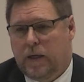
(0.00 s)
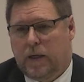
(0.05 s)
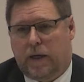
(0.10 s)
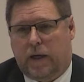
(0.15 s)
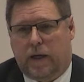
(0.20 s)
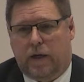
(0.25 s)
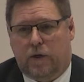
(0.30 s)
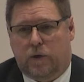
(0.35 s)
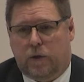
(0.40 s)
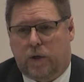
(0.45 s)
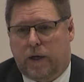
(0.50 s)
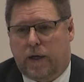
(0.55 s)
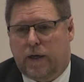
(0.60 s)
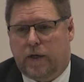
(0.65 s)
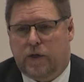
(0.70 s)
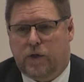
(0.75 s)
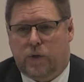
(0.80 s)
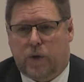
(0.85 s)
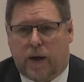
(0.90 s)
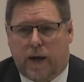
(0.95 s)
in creating
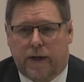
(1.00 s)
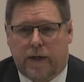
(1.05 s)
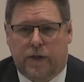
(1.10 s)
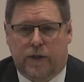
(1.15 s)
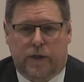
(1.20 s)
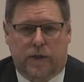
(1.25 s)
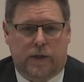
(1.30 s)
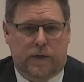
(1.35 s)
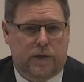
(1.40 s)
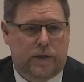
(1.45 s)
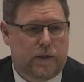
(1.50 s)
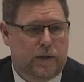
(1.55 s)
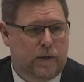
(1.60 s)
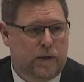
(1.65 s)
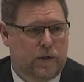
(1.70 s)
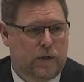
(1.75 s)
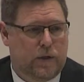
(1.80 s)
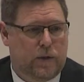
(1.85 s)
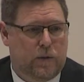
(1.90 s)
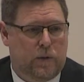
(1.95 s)
strategies
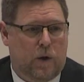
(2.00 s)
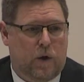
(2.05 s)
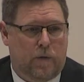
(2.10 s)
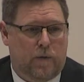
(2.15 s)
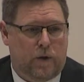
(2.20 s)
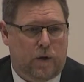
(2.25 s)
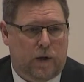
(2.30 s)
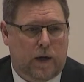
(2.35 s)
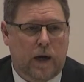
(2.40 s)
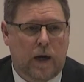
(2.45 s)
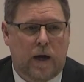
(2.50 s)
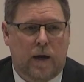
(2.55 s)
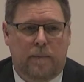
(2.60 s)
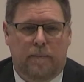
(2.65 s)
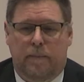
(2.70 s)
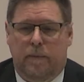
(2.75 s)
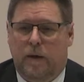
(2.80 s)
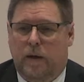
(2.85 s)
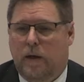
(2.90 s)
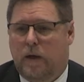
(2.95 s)
to overcome